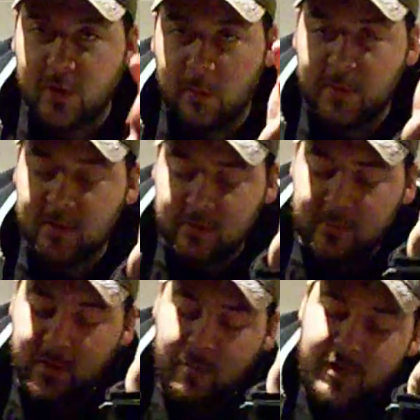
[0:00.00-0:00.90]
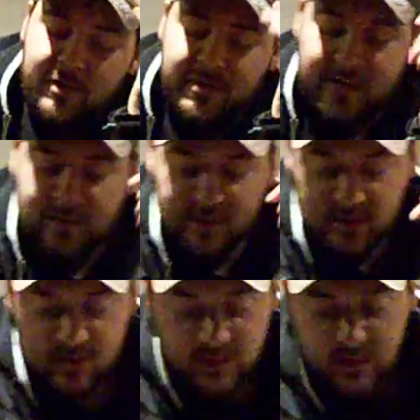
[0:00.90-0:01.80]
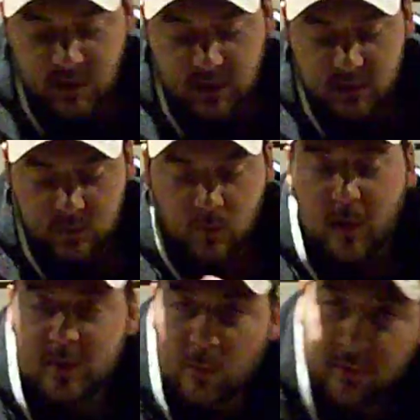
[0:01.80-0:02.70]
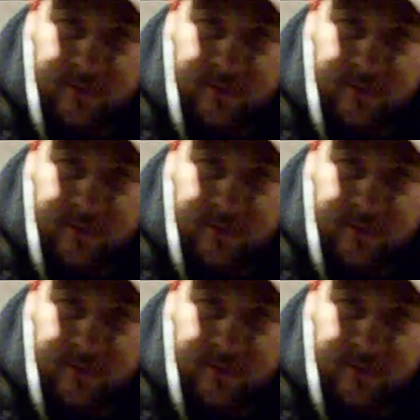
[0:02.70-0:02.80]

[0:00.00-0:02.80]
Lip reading: your beer skills, watch more